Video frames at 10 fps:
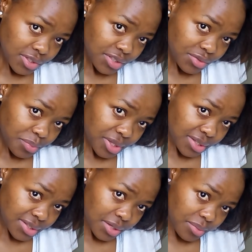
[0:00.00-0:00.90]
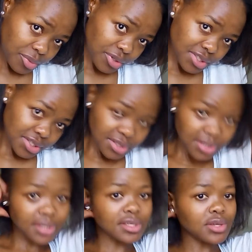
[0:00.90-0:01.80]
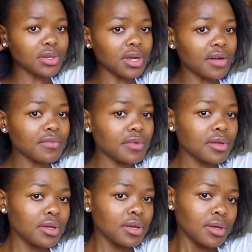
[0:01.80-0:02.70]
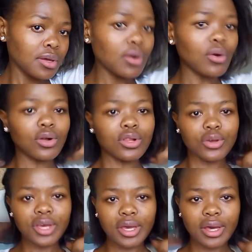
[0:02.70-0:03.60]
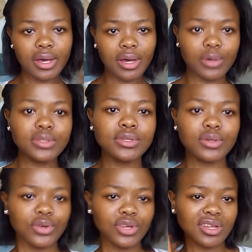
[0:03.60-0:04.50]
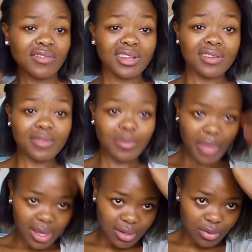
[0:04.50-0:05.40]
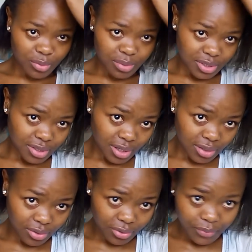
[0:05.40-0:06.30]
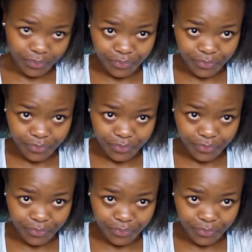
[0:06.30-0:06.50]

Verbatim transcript: just repeat the same process until you have all your hair out, or you can even leave the back open, I don't know,